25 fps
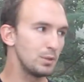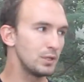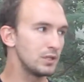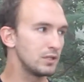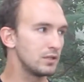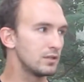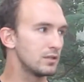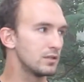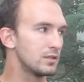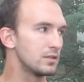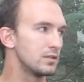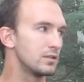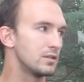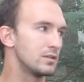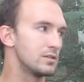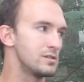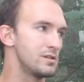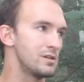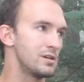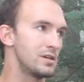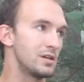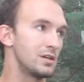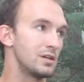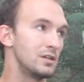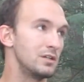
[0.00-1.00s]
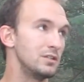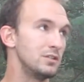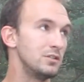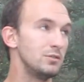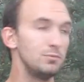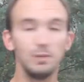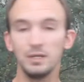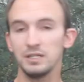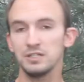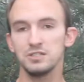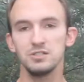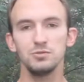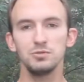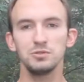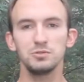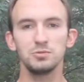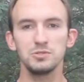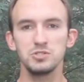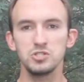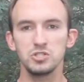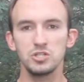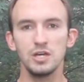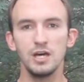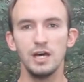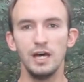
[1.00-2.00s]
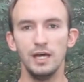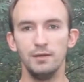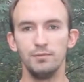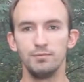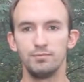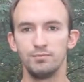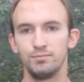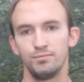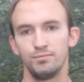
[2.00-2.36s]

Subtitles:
But you make do with what you got.